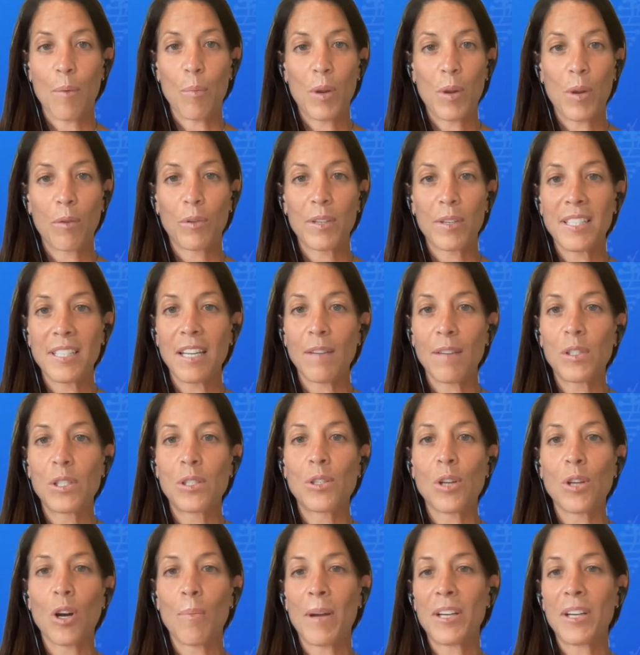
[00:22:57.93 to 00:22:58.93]
We received
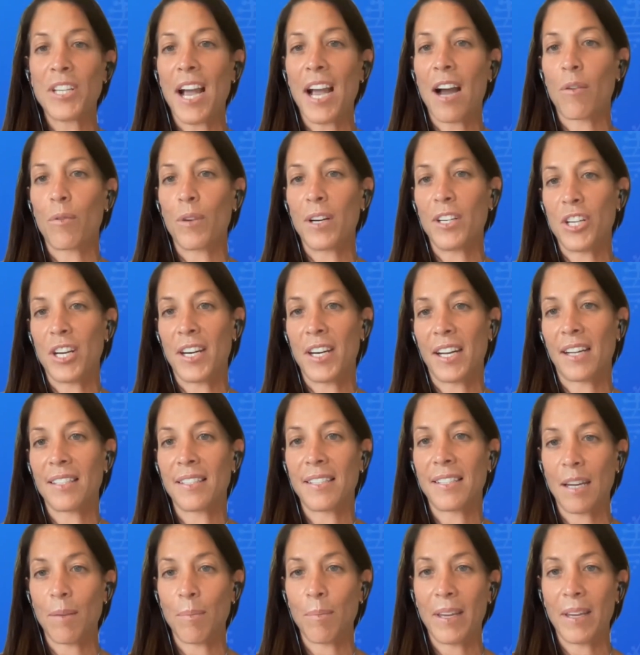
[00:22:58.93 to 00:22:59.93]
so much outreach and
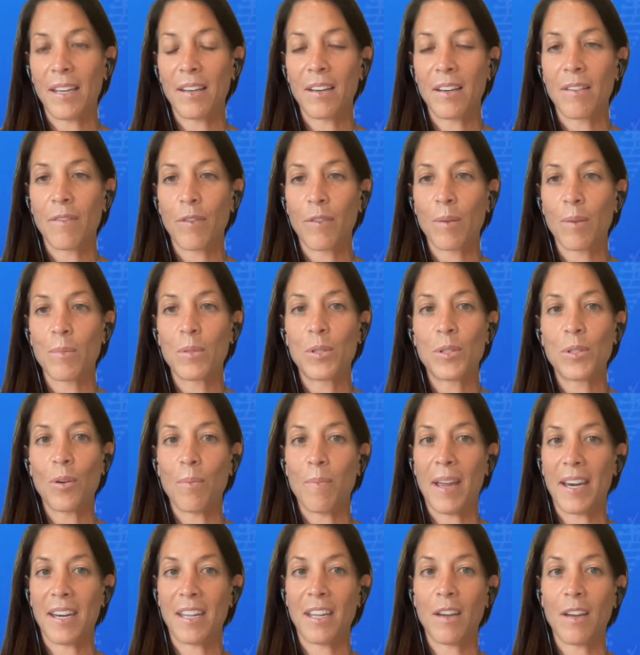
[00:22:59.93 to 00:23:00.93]
excitement from so
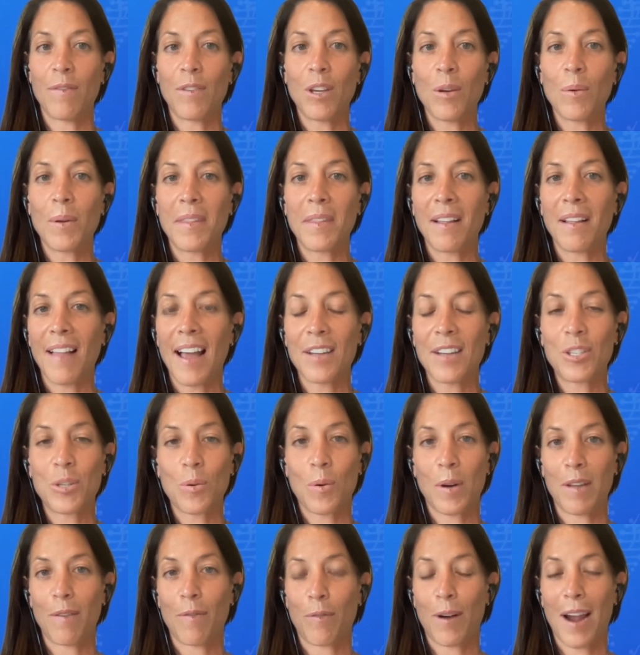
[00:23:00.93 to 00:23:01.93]
many of you in the last
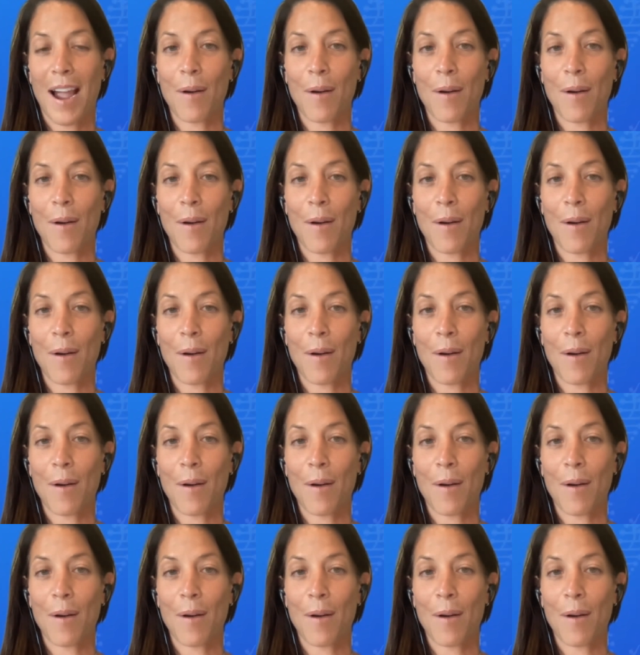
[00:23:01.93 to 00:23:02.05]
24